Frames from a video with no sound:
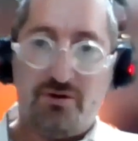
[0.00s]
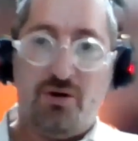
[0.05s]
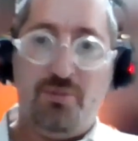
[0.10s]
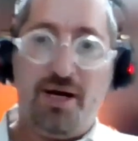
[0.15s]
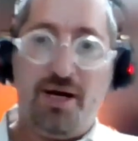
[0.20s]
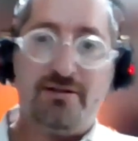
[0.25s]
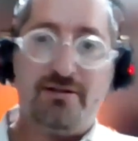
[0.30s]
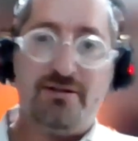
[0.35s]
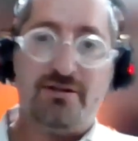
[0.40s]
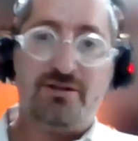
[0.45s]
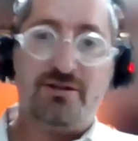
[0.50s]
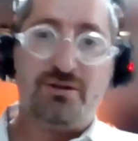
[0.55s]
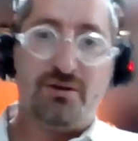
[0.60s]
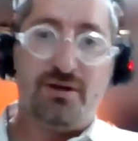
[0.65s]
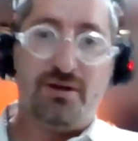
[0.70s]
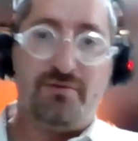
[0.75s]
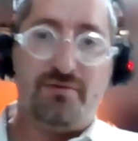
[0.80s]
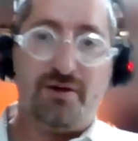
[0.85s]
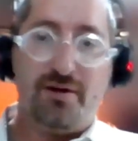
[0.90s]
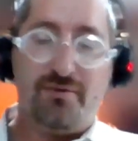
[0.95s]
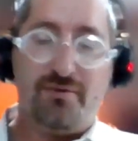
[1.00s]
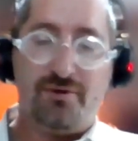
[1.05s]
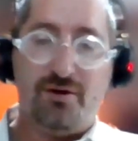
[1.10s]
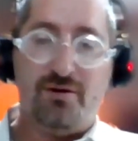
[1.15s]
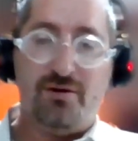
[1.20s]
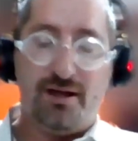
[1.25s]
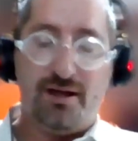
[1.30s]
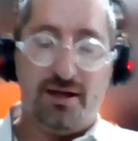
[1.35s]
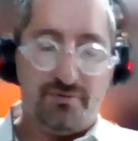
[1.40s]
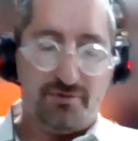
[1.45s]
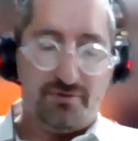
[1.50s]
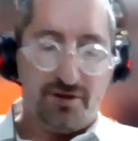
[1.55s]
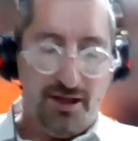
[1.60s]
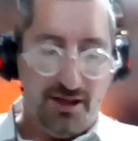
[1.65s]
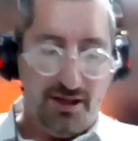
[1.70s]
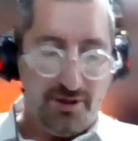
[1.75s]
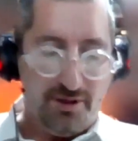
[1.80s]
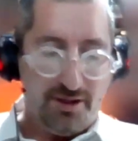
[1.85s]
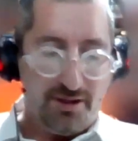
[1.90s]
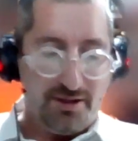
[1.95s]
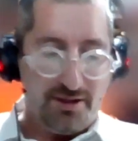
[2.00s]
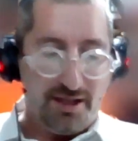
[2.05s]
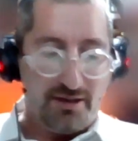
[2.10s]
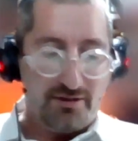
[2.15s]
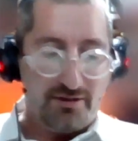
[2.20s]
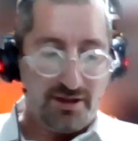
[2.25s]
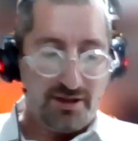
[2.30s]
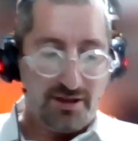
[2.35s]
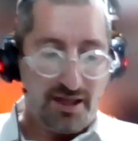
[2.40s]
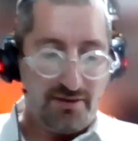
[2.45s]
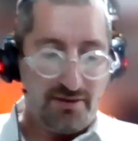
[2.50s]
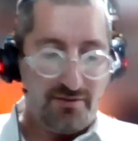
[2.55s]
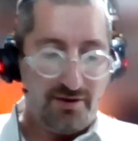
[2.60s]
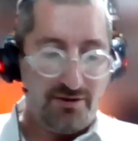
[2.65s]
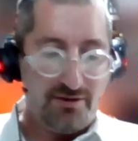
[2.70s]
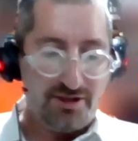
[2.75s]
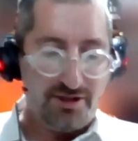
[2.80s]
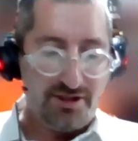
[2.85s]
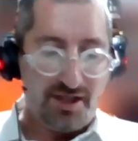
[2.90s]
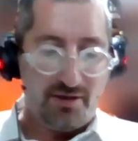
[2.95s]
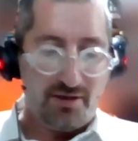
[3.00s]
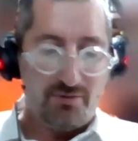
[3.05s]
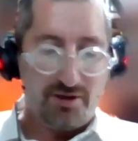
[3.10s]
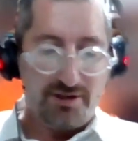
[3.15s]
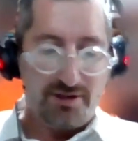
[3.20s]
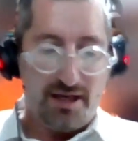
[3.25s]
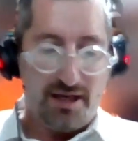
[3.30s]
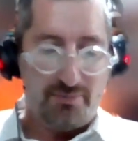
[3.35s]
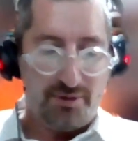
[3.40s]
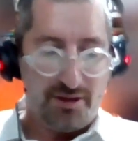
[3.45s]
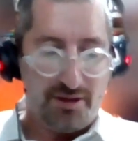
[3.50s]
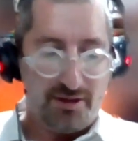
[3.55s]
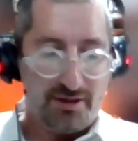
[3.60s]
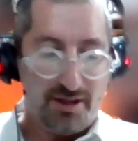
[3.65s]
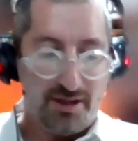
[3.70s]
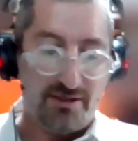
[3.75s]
go back to the story of Ephron and Avraham, we can now kind of understand what's happening.